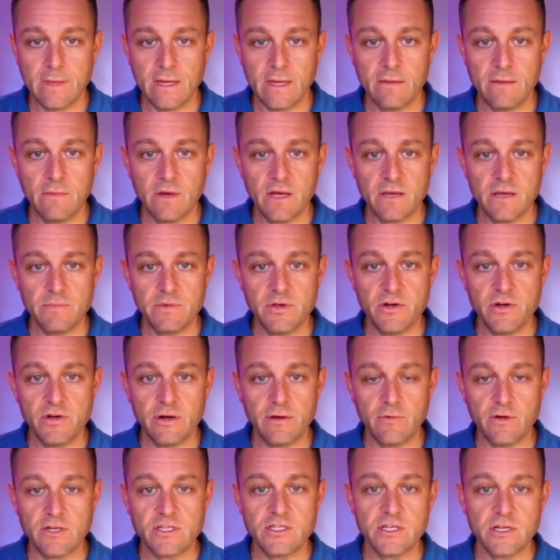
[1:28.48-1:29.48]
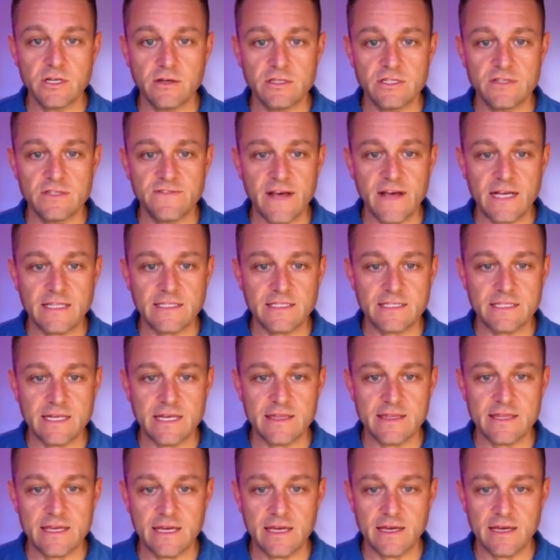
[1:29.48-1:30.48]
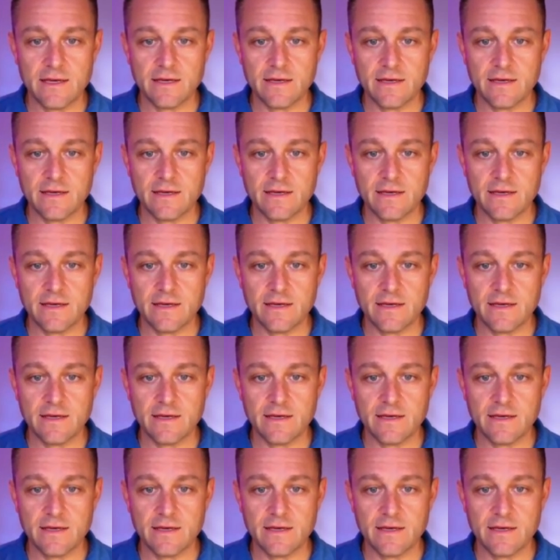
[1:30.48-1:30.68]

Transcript: Come on, computer, I want you to go as fast as I think.